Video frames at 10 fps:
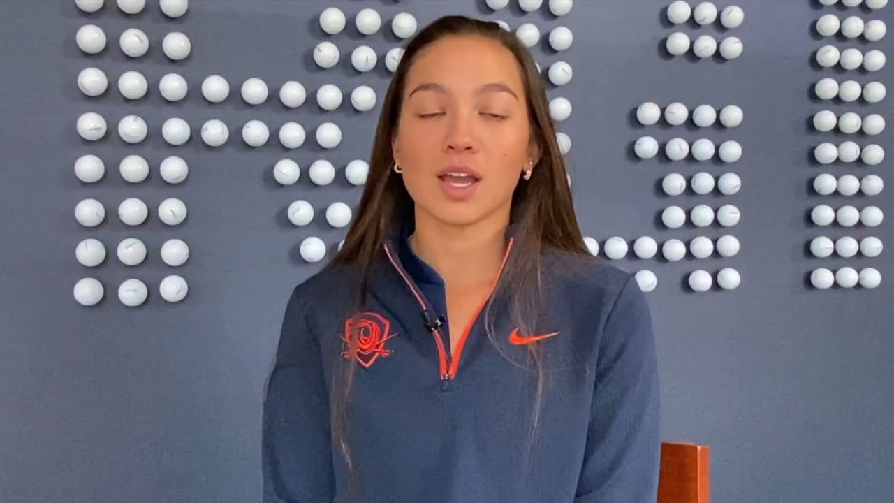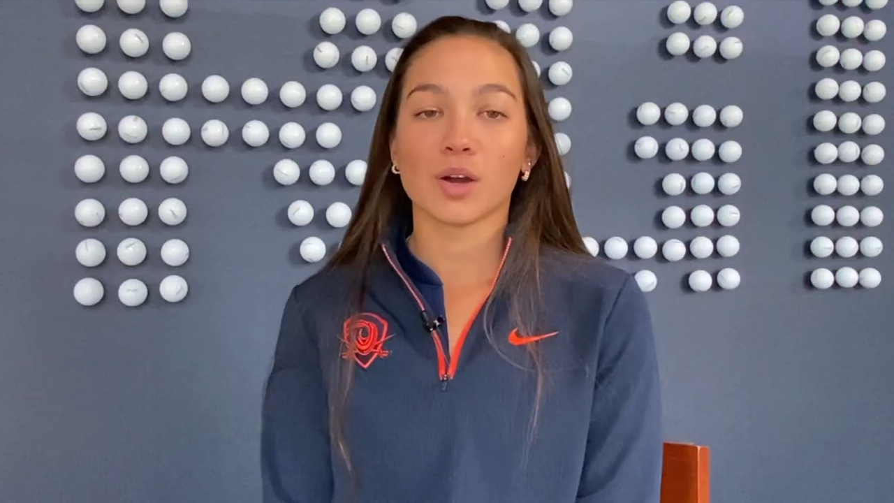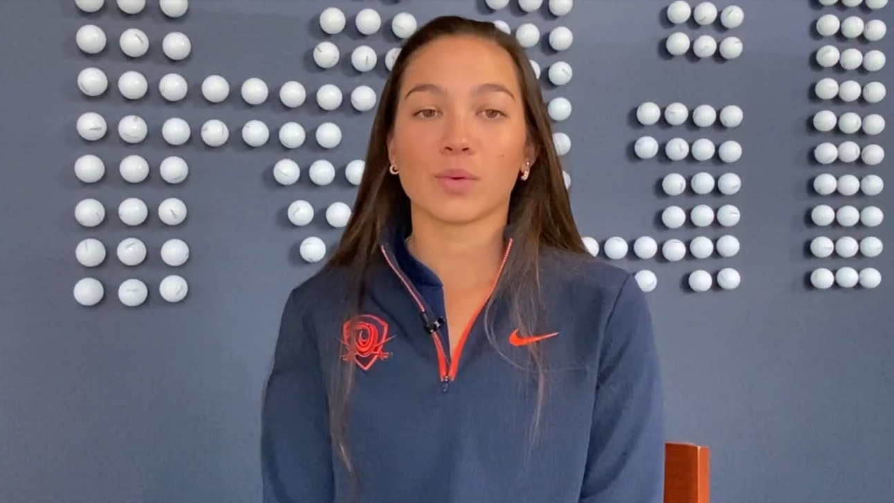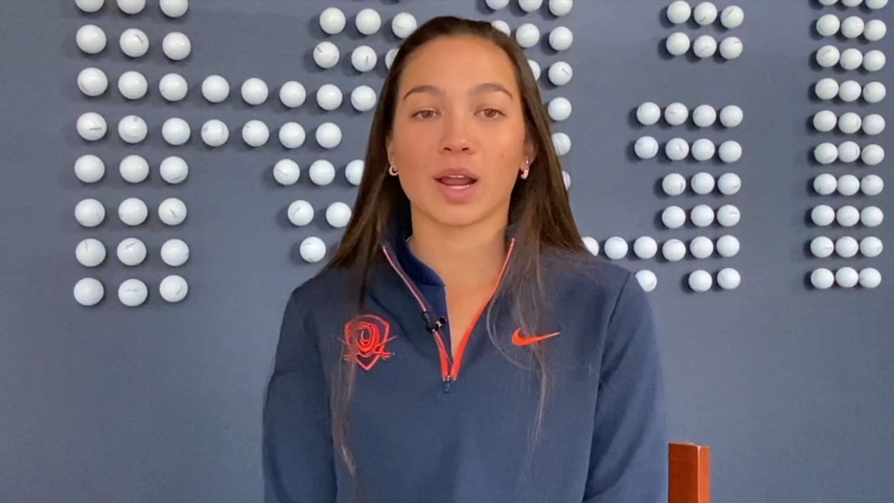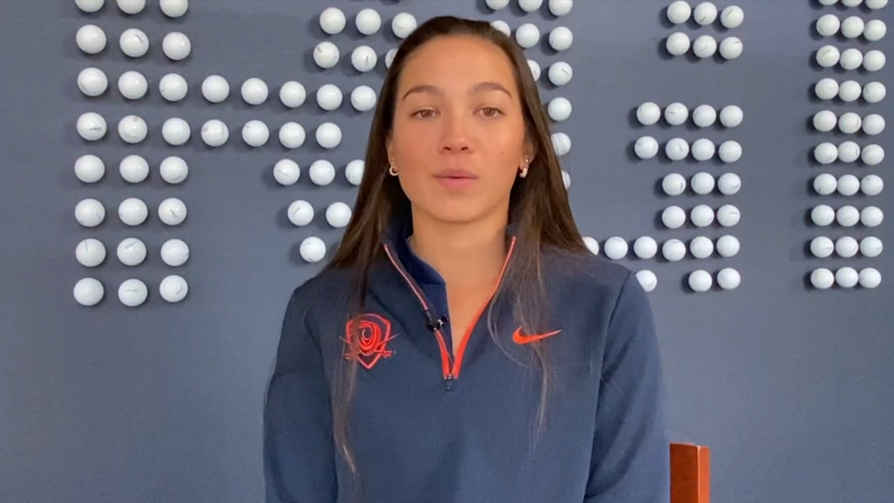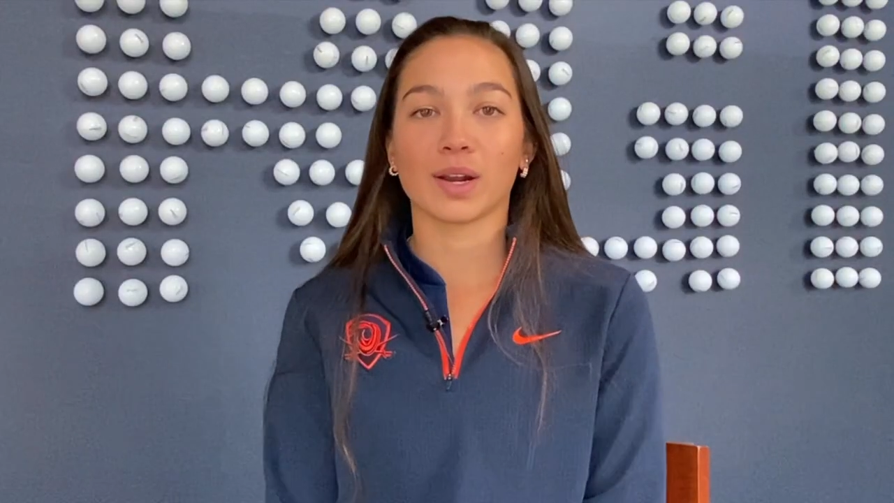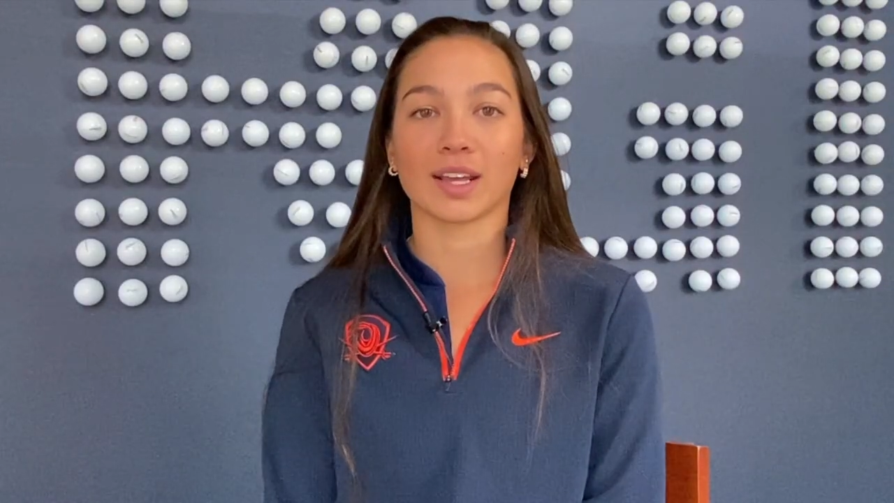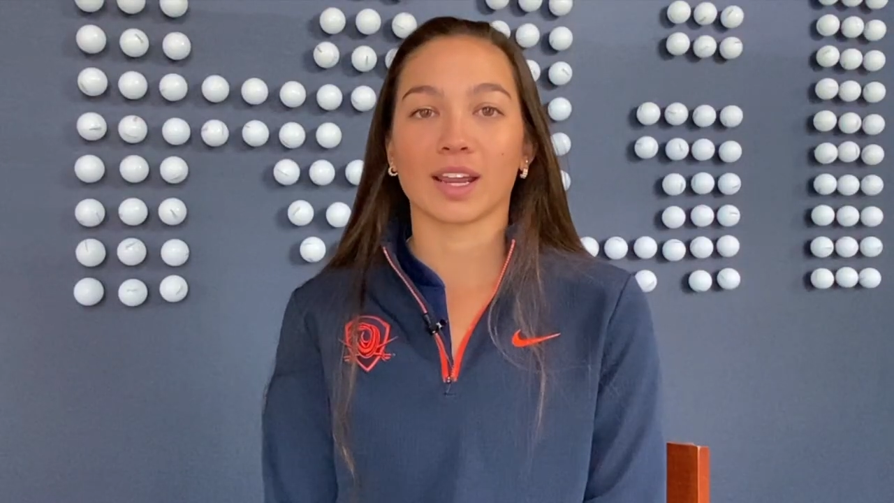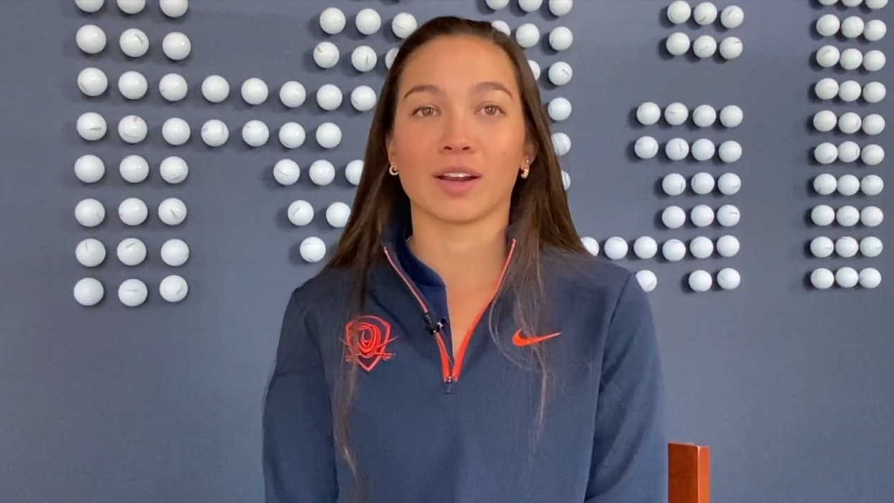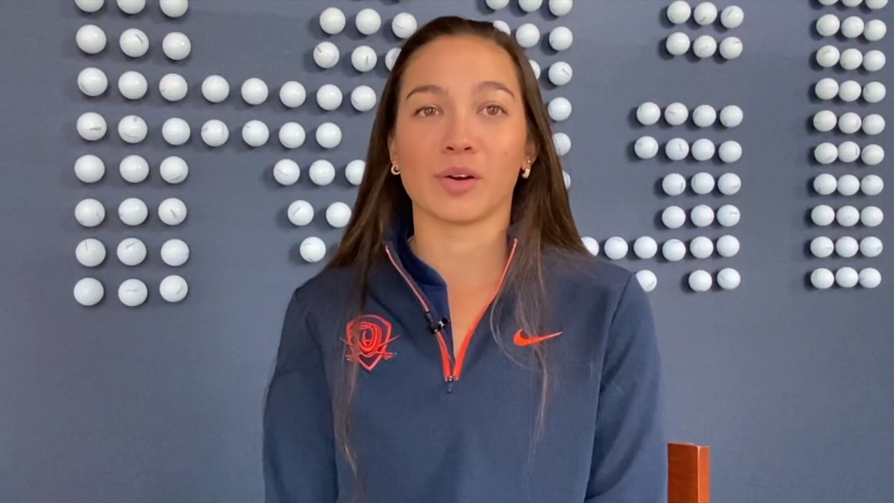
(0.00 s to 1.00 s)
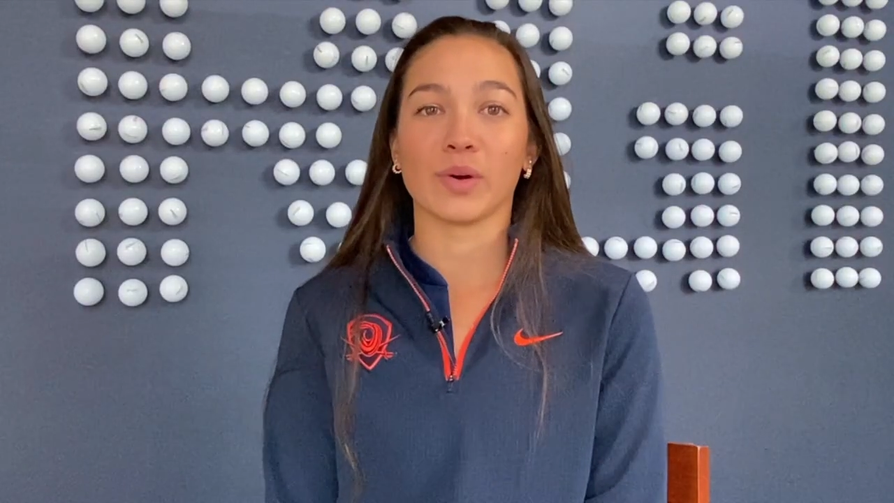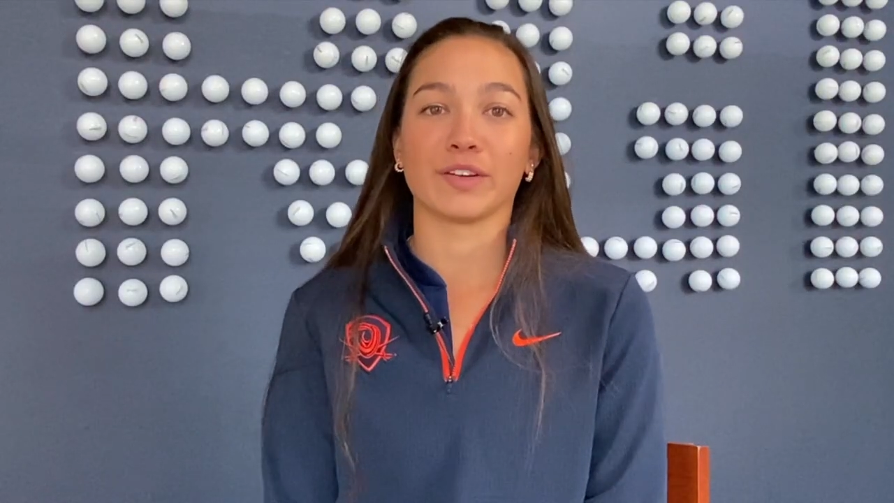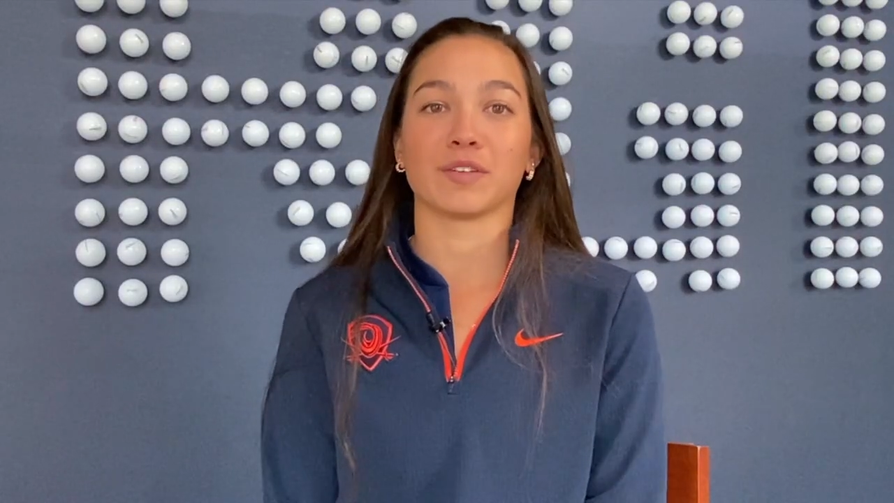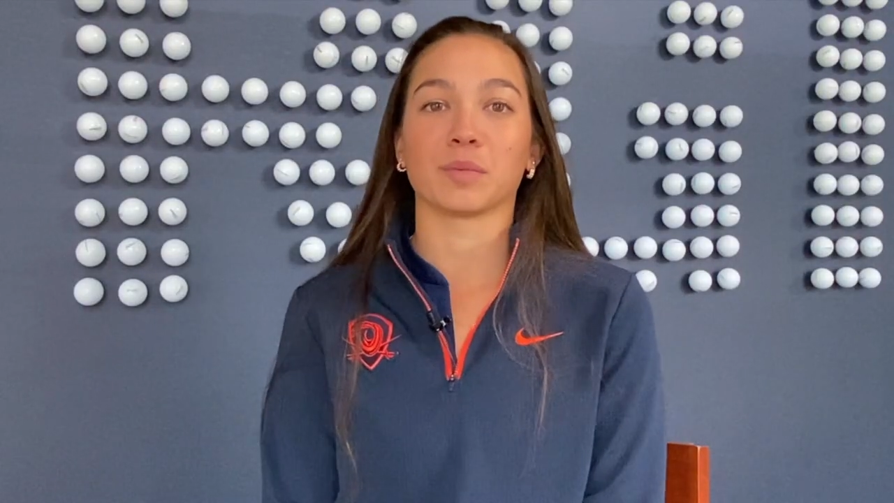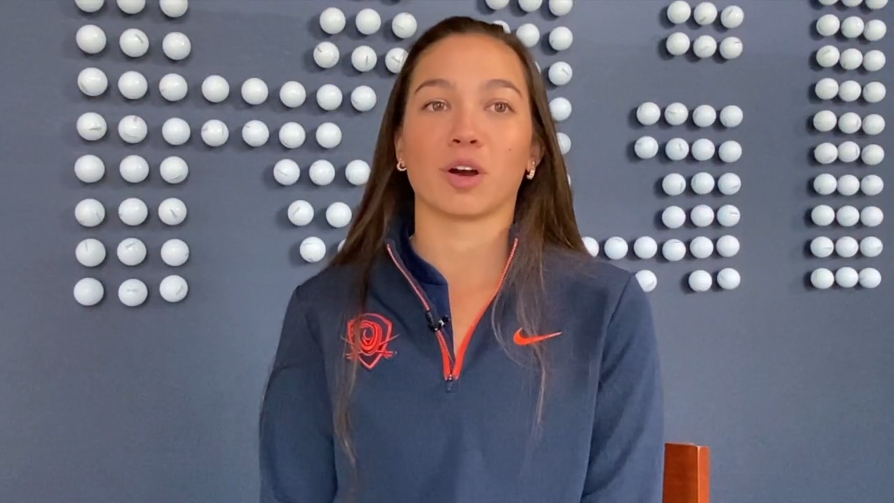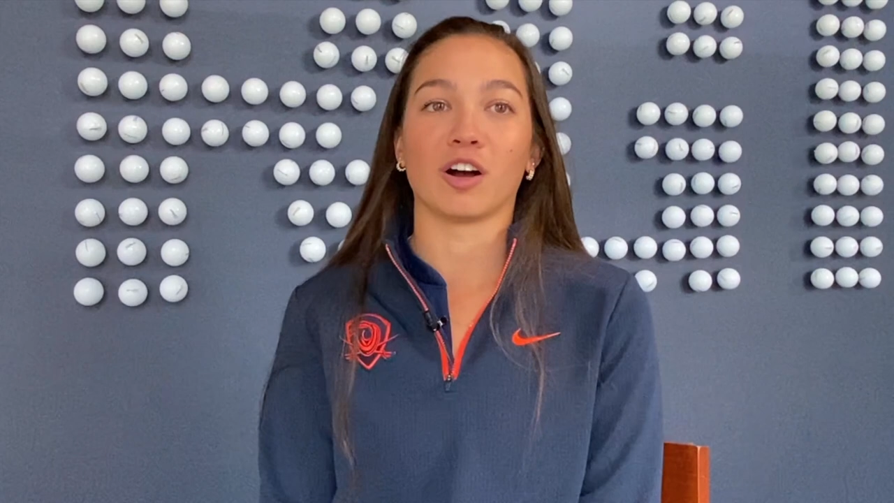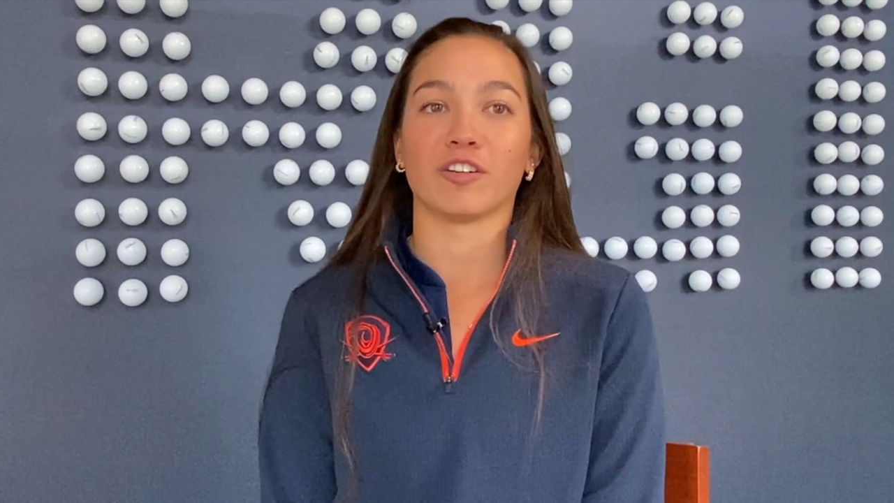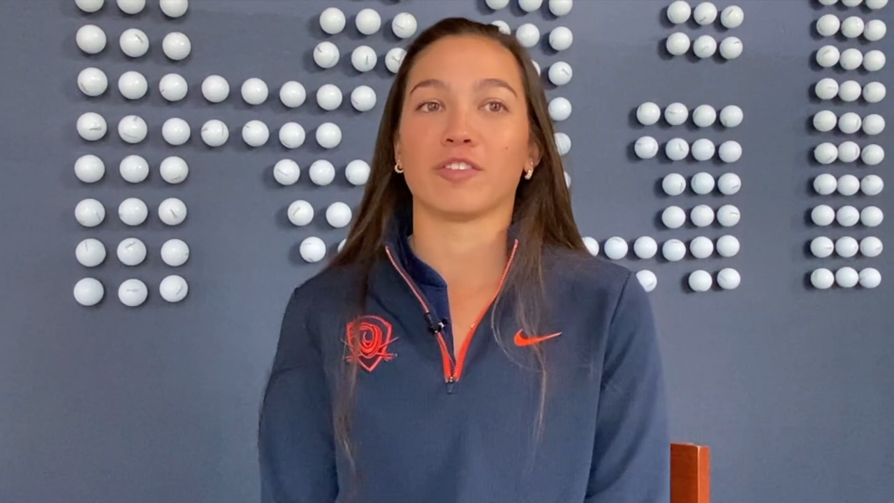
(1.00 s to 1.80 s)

When I want to get away from golf,